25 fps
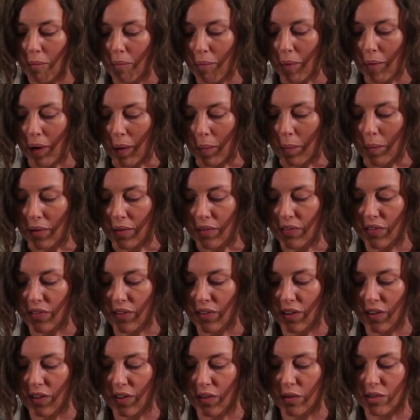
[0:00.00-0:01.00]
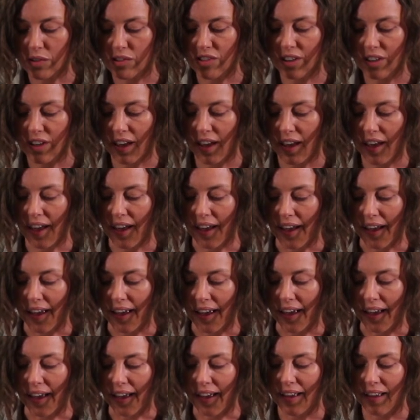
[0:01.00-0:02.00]
bubble solution
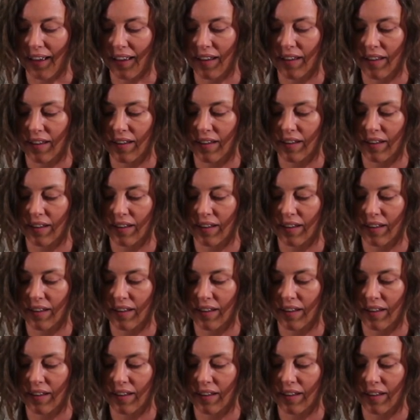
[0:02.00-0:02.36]
A.